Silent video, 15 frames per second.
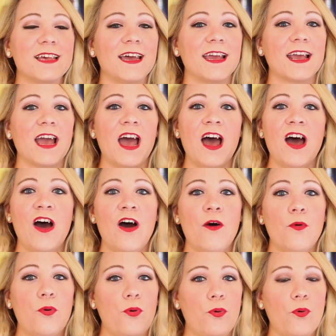Like,
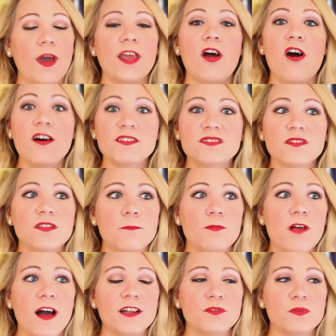and also the
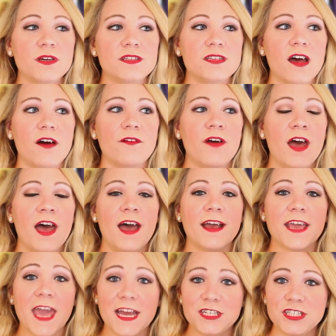plot twist of
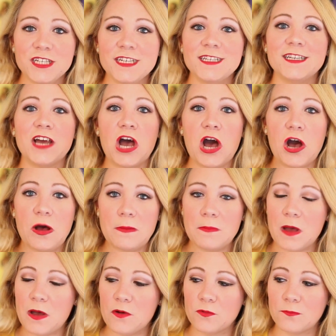Kenshin,
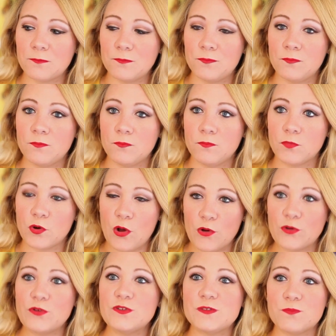
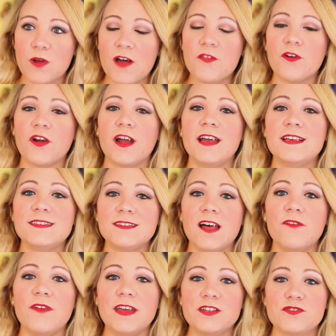Moroku's brother, his
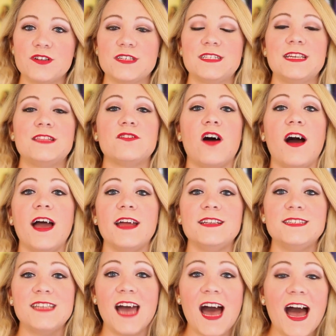love interest, he thought
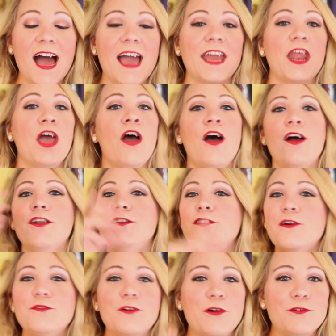had died.
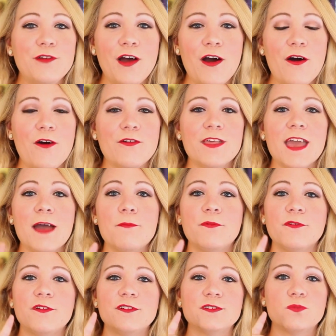No, no, no, the
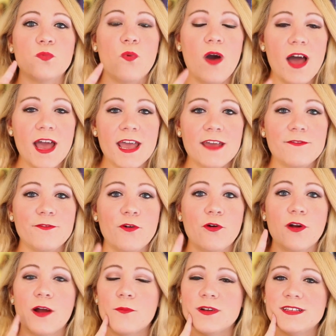emperor's wife,
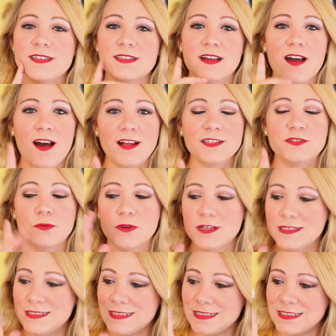or I want to say the
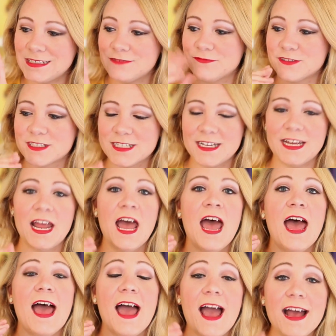consort,
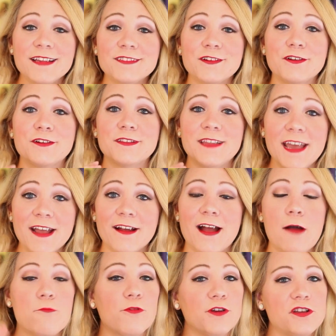has her there,
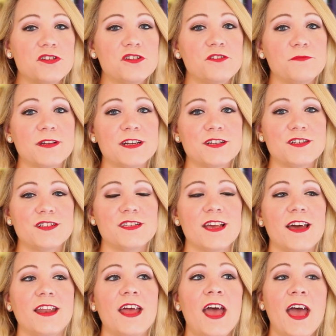I'm pretty sure, because she
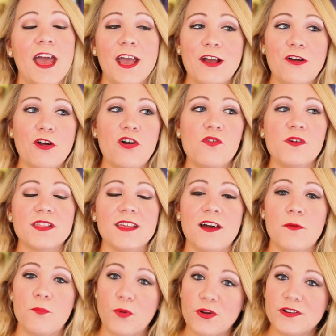said a girl with
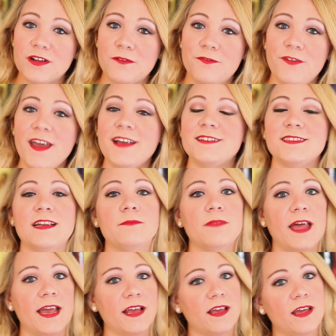a burned up face, and I'm
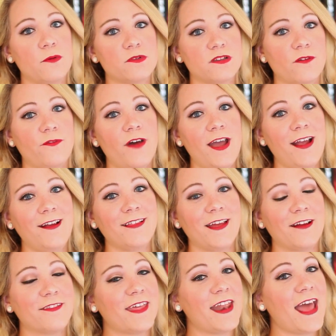like, it was a fire
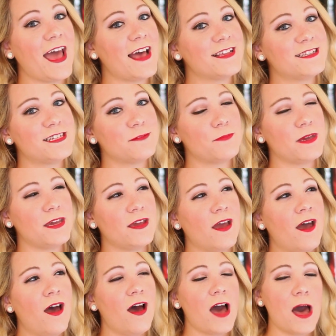there. That has to
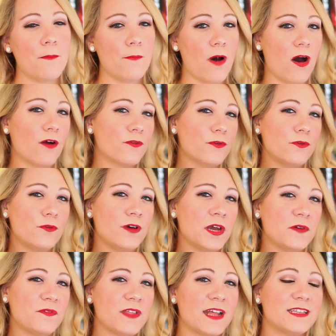be Amaru,
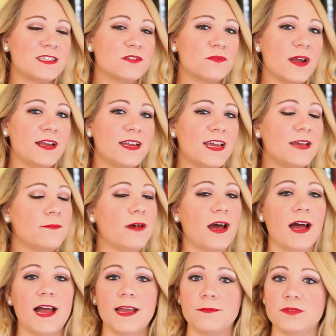if that's the right name.
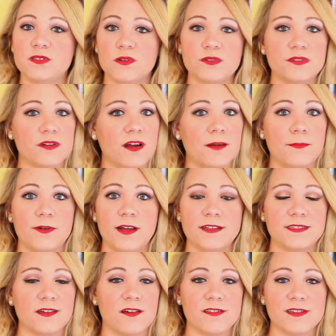I am so sorry, I'm
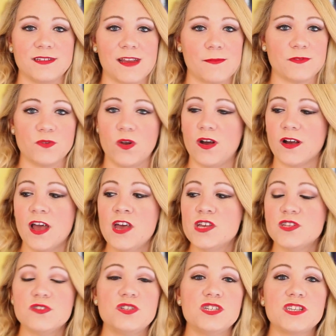pronouncing all these names wrong.
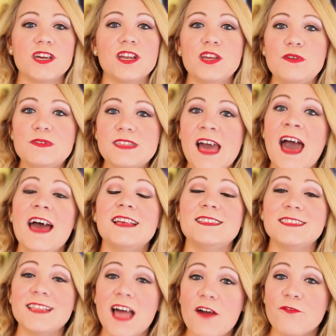So she's going to use that
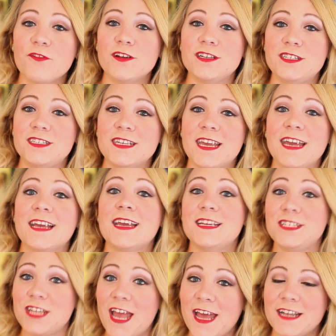as leverage to get
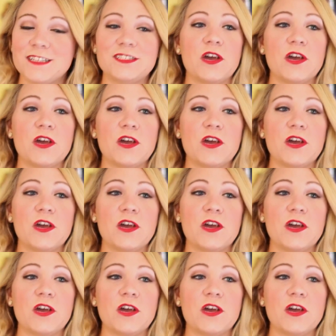Kenshin.